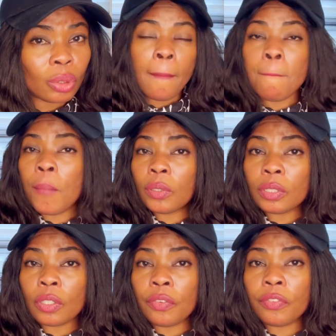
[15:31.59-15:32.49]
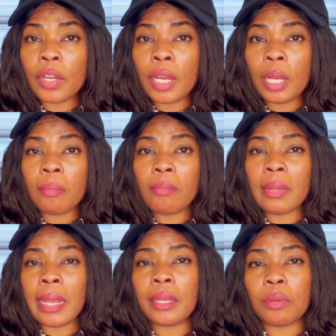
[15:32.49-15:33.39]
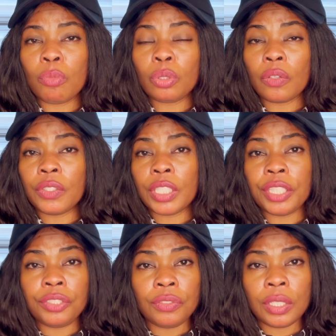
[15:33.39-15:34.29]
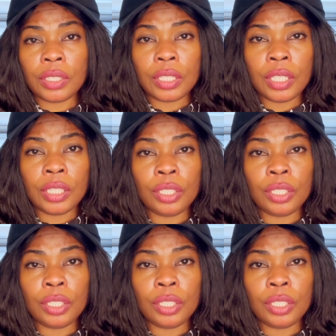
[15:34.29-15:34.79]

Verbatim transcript: So most of um like most of the Nigerians here,